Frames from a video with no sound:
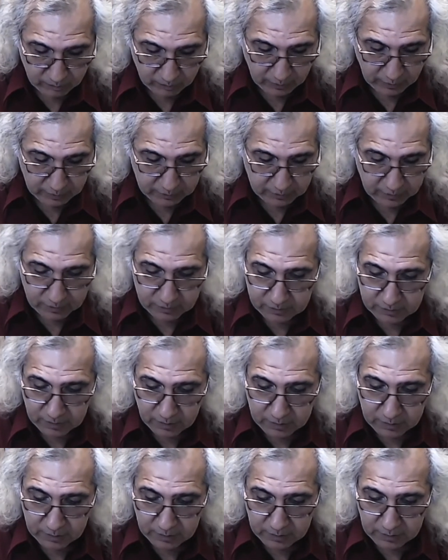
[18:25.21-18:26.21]
where they
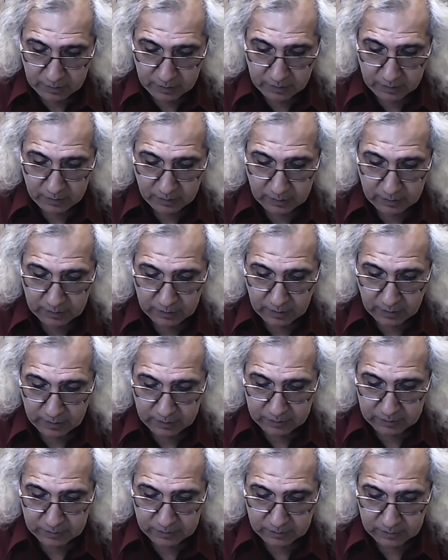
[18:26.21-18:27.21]
suddenly
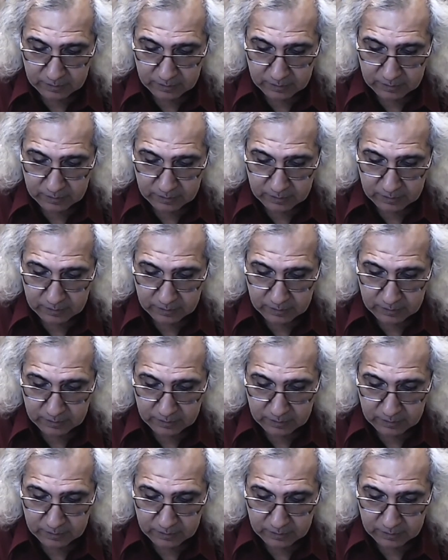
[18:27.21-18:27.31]
realize,